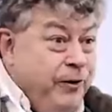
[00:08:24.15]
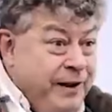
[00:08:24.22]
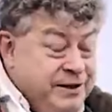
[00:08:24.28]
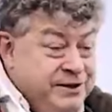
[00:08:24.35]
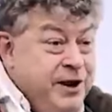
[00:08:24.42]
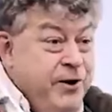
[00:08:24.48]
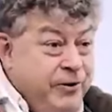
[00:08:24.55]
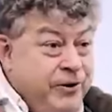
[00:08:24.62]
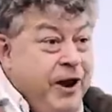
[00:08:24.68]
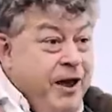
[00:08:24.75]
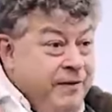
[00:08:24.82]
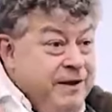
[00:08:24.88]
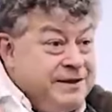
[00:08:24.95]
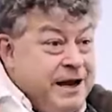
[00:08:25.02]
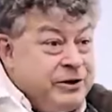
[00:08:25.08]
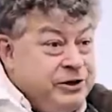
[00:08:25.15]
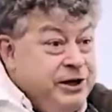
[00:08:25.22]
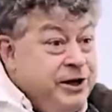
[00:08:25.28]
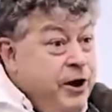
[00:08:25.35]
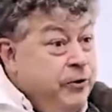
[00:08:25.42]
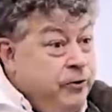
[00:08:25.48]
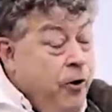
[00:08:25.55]
There's actually
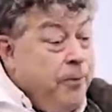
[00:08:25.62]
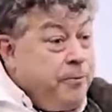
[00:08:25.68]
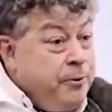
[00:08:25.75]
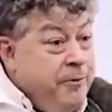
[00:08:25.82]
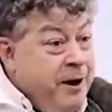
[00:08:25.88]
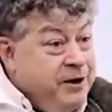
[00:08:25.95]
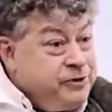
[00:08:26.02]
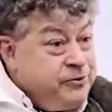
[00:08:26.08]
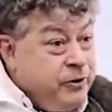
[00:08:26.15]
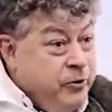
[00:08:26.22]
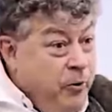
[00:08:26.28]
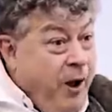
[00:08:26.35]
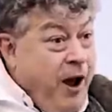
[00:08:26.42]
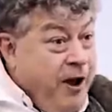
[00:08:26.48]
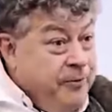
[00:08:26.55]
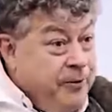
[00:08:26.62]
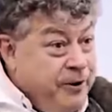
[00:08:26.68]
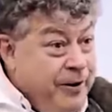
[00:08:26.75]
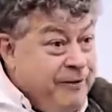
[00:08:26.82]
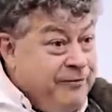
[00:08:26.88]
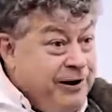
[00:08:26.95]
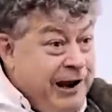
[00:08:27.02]
no compromise required when you
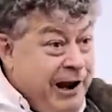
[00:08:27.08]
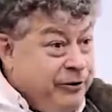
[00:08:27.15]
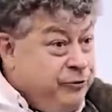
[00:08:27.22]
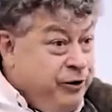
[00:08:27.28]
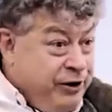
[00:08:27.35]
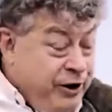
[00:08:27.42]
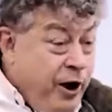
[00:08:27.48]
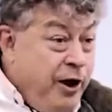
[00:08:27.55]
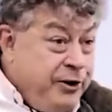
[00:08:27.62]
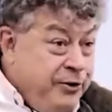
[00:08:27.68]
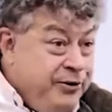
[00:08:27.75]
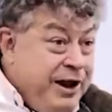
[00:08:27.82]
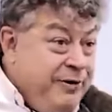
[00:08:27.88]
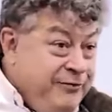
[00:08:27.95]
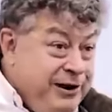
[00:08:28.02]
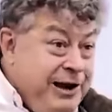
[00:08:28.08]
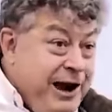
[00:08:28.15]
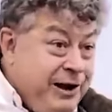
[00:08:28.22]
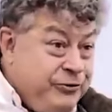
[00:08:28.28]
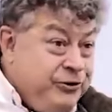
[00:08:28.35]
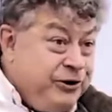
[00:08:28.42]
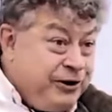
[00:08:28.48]
have an electric car. You can have an
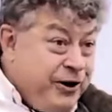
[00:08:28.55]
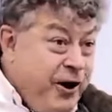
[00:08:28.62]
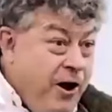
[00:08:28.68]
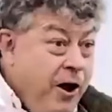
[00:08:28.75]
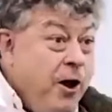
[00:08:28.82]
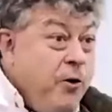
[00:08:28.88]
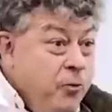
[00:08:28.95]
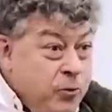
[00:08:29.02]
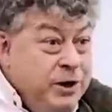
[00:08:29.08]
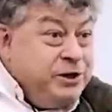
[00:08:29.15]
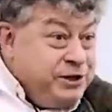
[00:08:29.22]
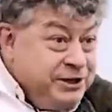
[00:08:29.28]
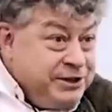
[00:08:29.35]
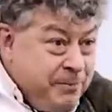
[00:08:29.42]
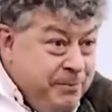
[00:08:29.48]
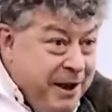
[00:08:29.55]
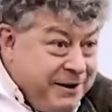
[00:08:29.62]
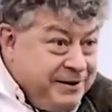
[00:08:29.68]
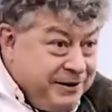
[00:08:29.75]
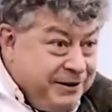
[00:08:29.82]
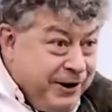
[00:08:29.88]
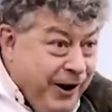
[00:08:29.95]
electric car which is a
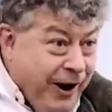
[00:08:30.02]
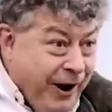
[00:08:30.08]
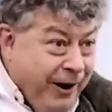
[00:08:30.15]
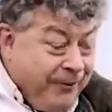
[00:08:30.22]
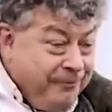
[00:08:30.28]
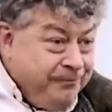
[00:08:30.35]
better car.